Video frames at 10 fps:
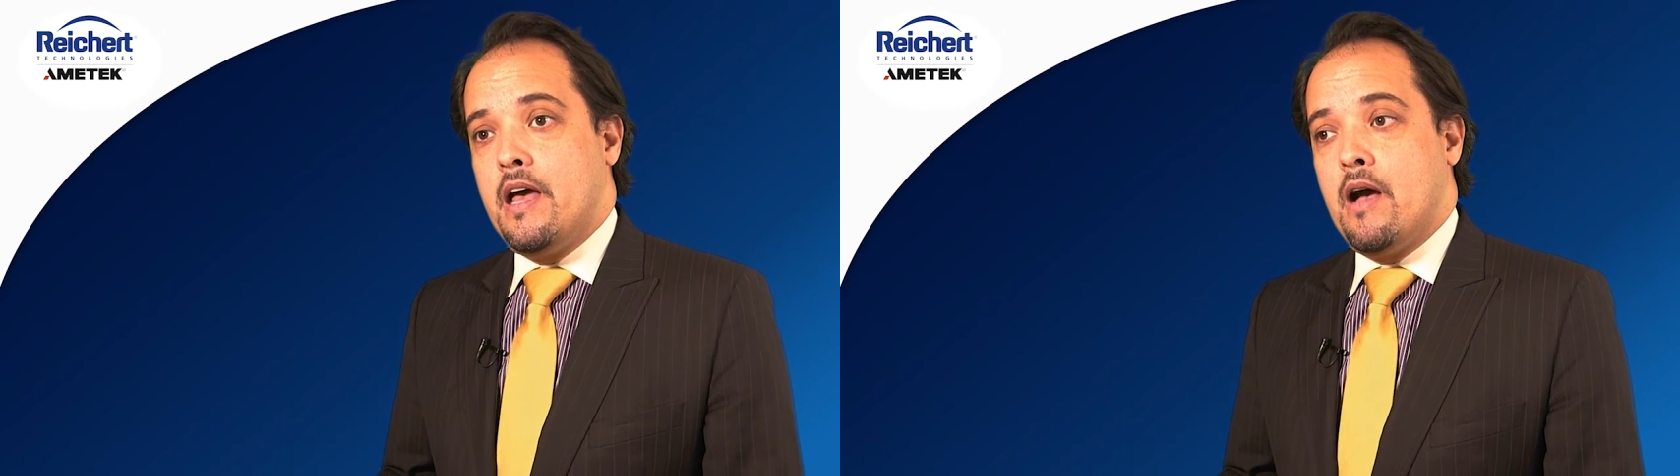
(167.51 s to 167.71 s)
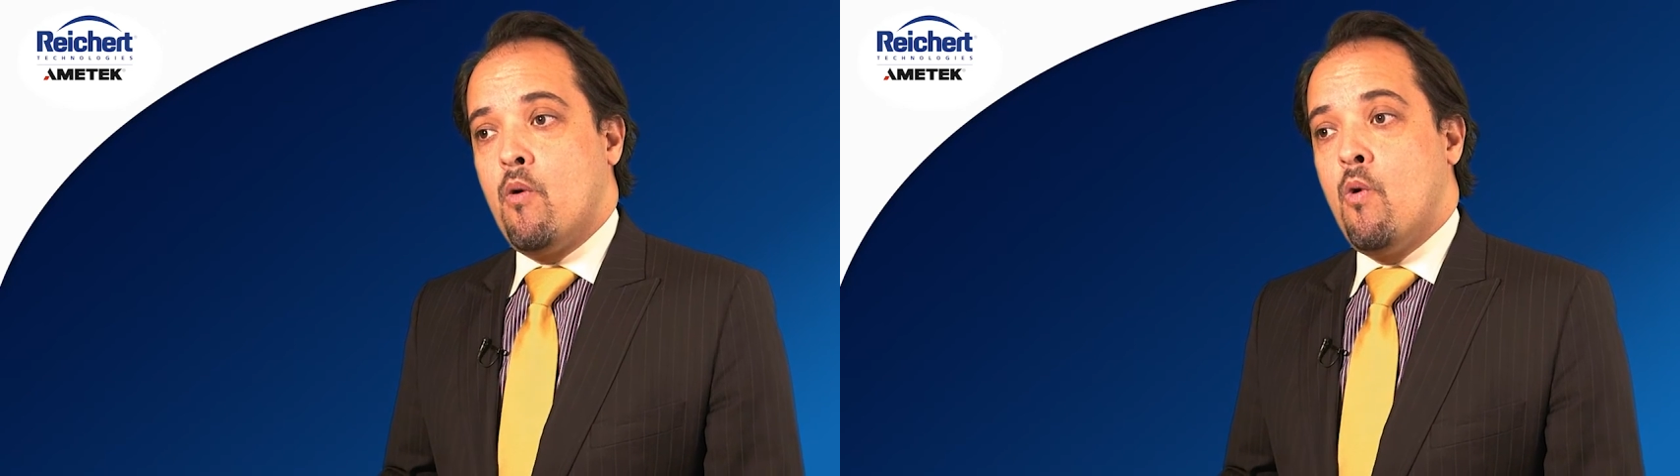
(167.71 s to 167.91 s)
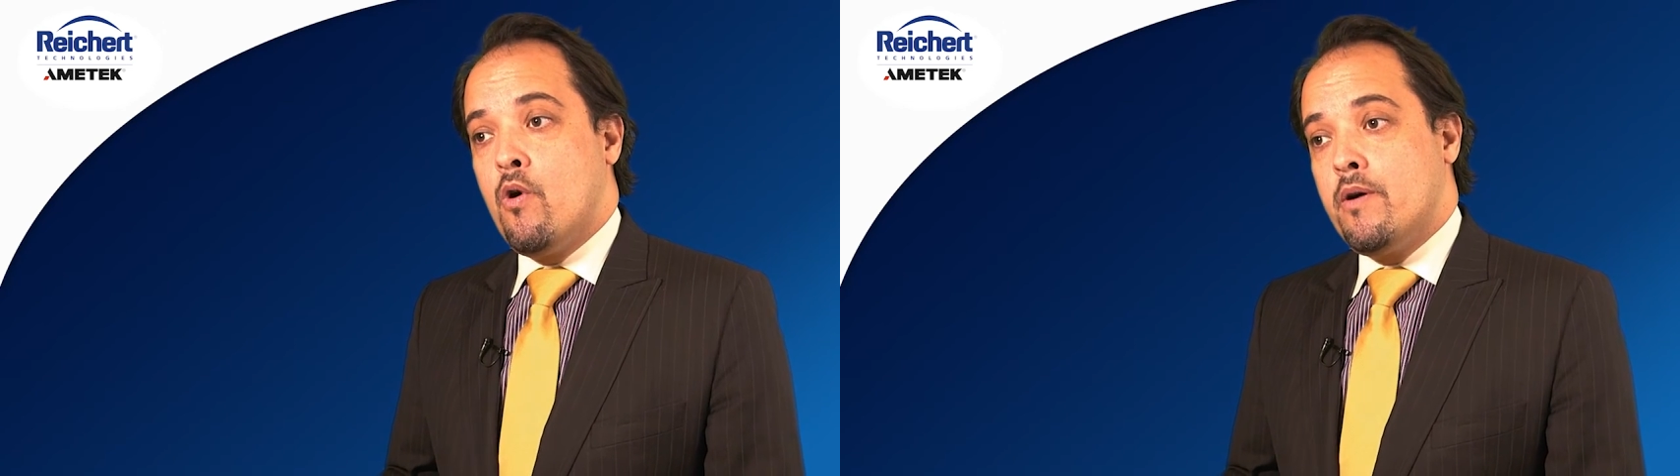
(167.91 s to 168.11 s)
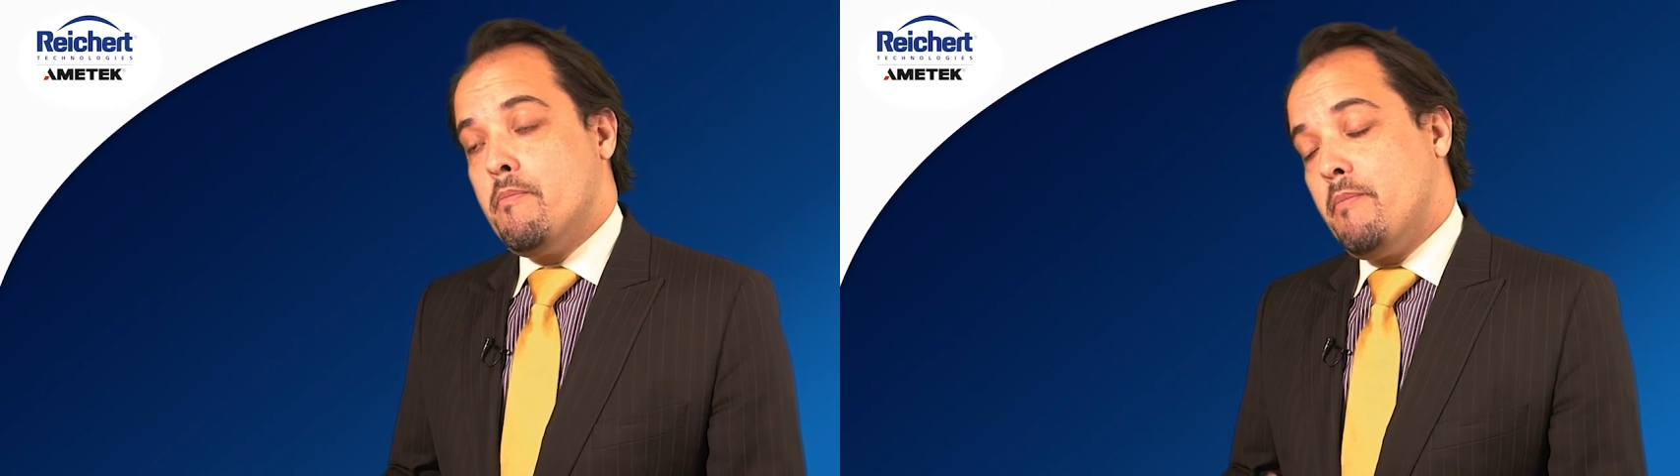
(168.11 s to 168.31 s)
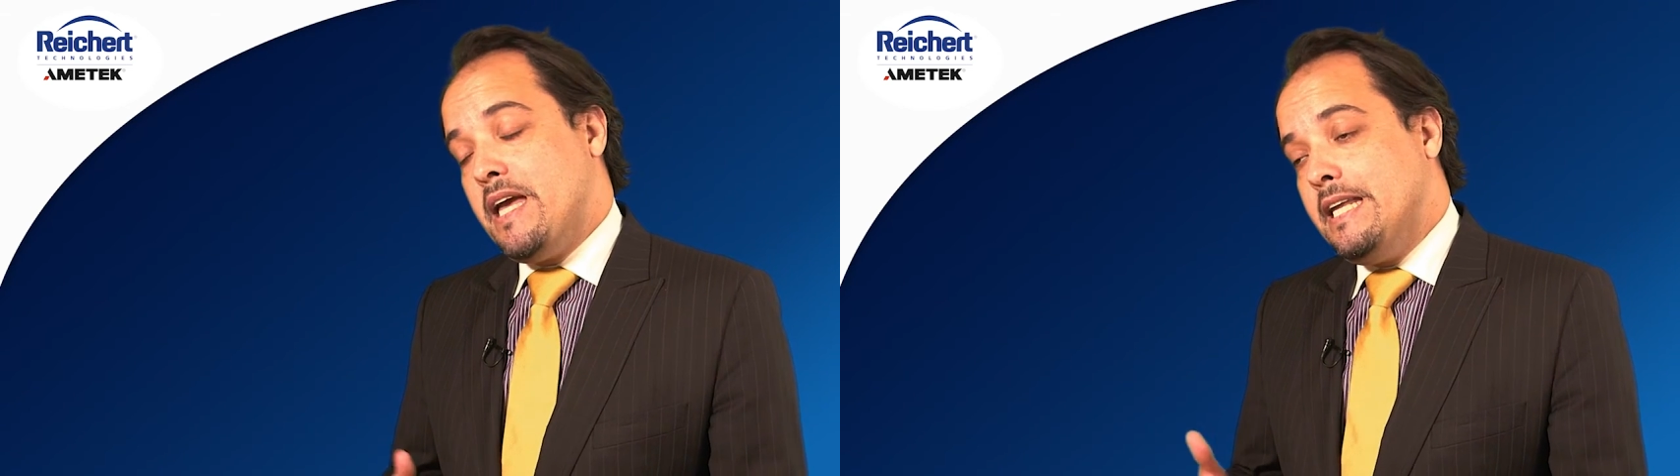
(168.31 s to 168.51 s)
or
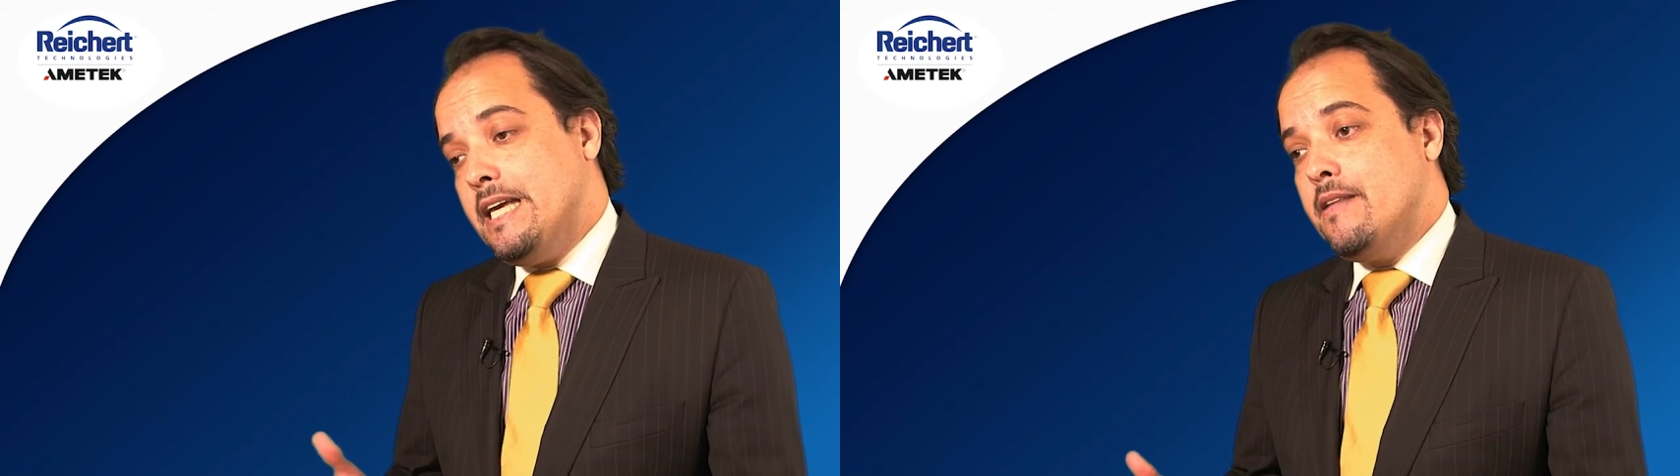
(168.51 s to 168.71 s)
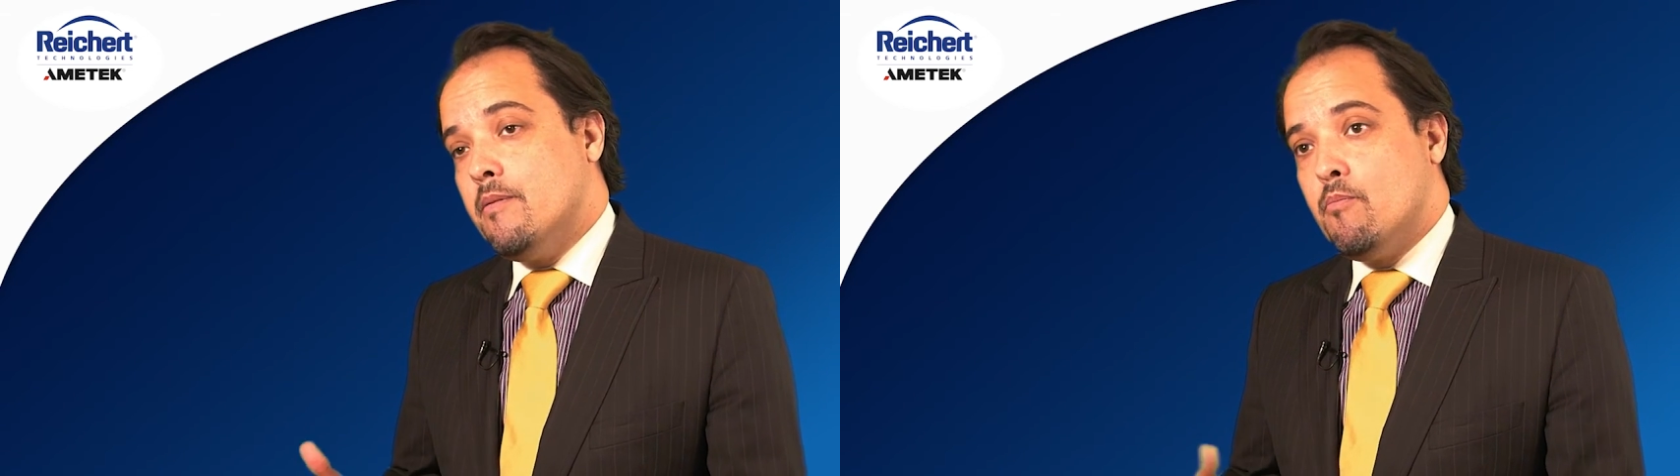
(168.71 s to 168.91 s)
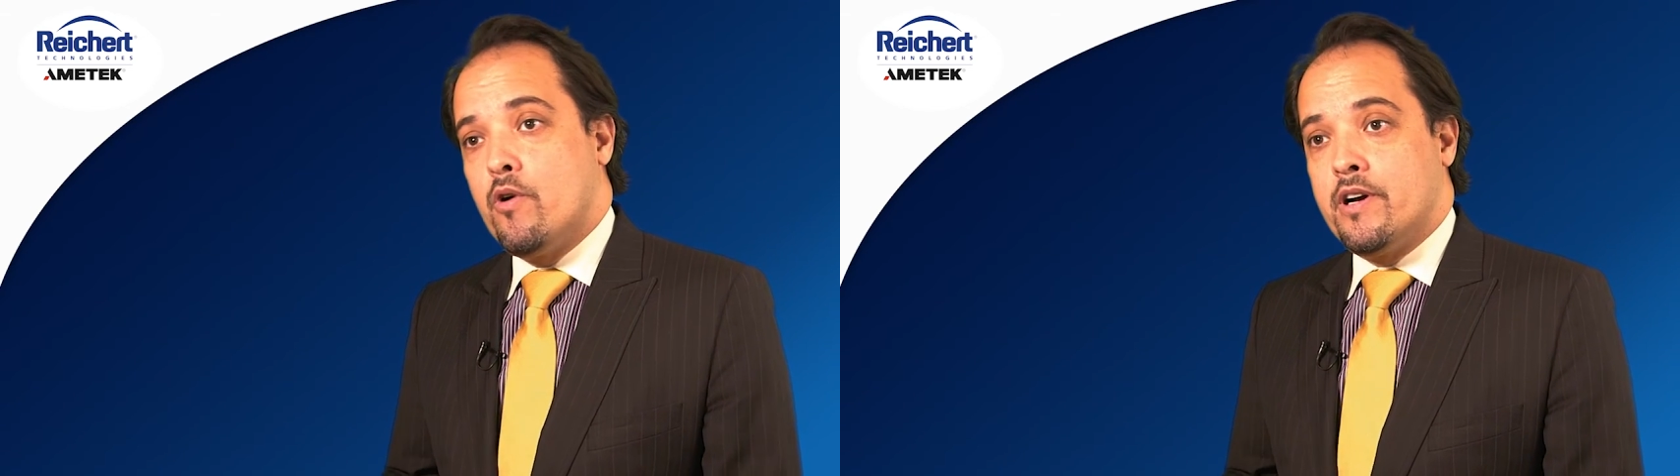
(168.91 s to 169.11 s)
may need more